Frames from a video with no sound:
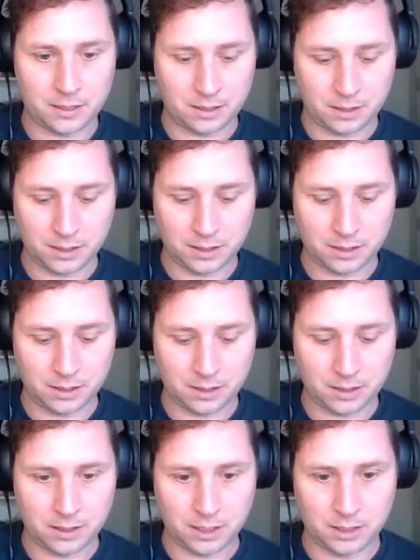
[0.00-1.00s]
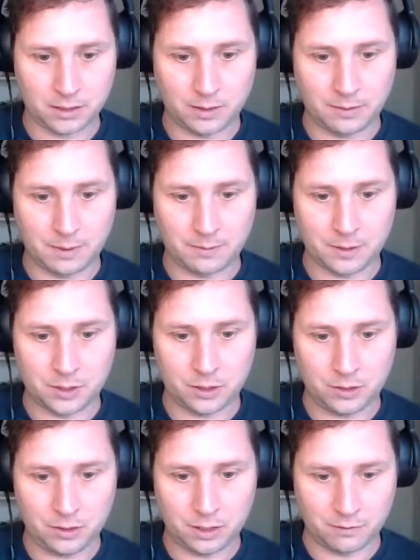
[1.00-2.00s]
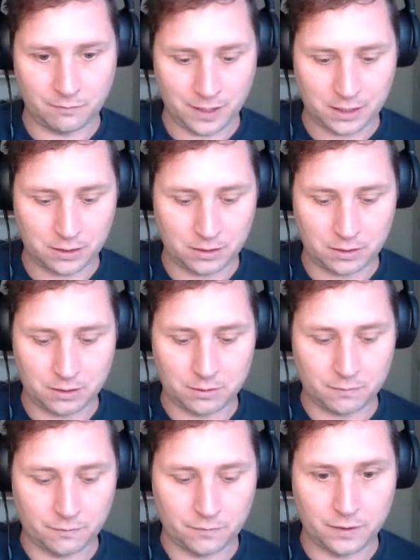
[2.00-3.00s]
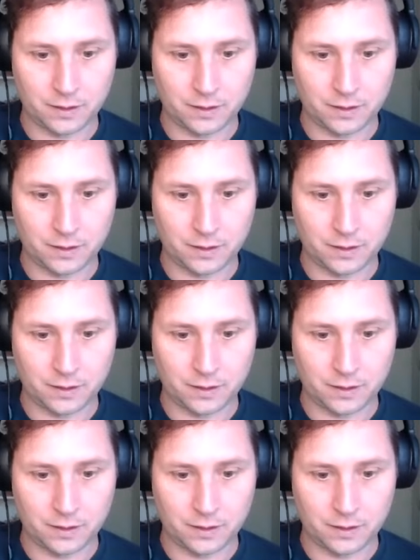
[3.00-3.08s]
think that, and we return a vector of